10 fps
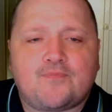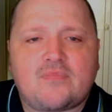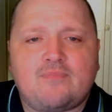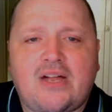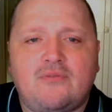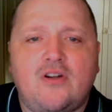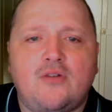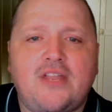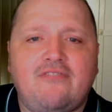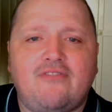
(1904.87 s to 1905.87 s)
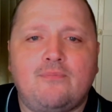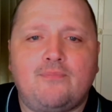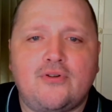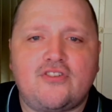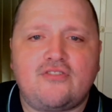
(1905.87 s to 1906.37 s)
Back row Nathan
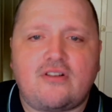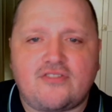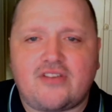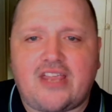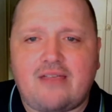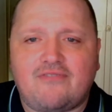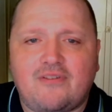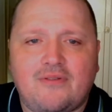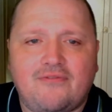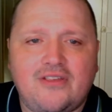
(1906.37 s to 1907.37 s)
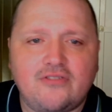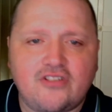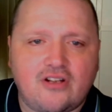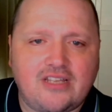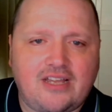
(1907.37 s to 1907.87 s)
Butcher also came from the field
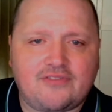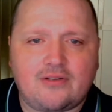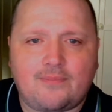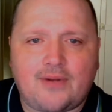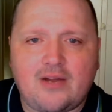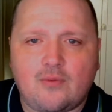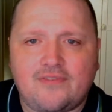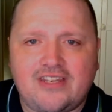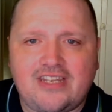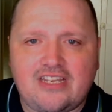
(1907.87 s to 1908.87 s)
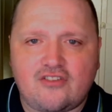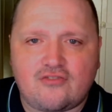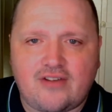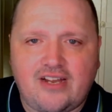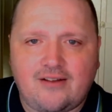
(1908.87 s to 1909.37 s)
shortly after the break with a knee
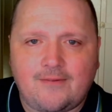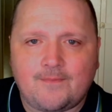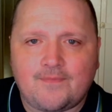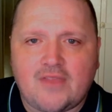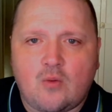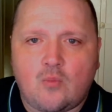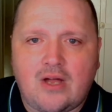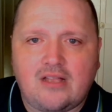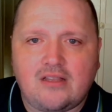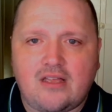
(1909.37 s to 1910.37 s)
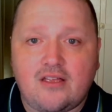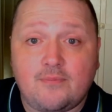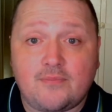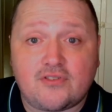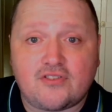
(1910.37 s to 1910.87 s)
injury, while
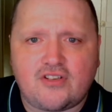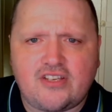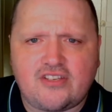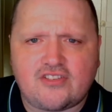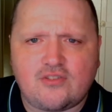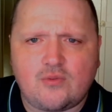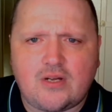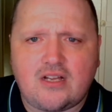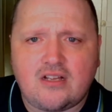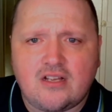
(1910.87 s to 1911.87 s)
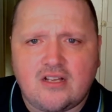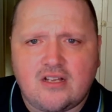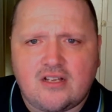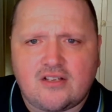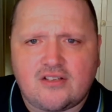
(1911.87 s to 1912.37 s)
Soyisua
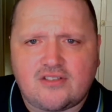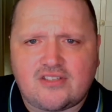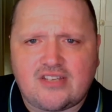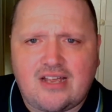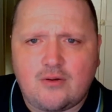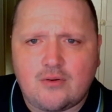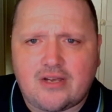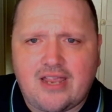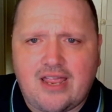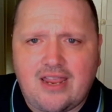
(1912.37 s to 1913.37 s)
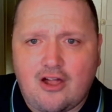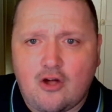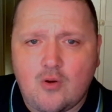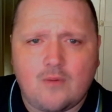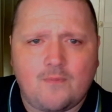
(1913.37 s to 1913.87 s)

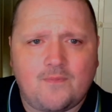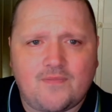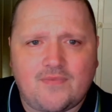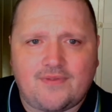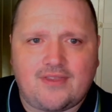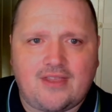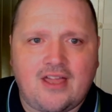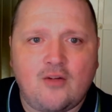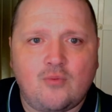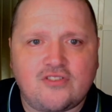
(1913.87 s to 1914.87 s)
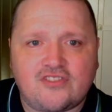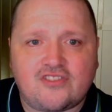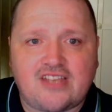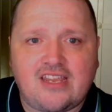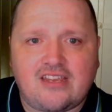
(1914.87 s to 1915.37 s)
Taukeo was
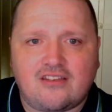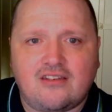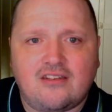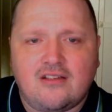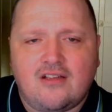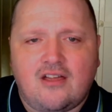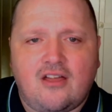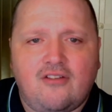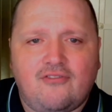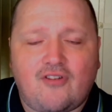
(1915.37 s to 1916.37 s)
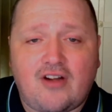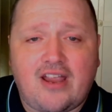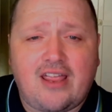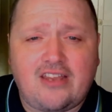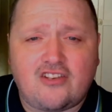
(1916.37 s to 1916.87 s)
taken for a
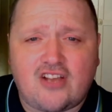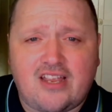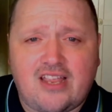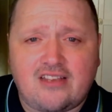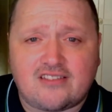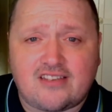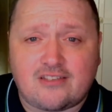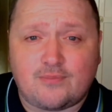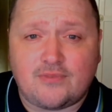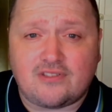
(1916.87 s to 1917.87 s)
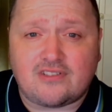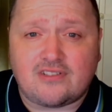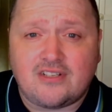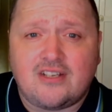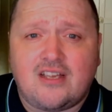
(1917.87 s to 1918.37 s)
HIA assessment
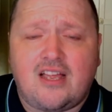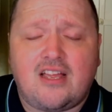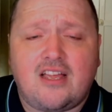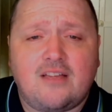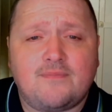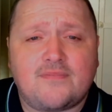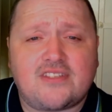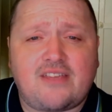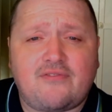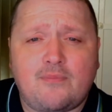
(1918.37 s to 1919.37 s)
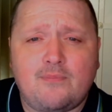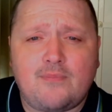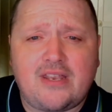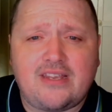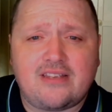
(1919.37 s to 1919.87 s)
7
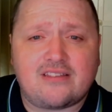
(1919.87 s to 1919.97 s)
minutes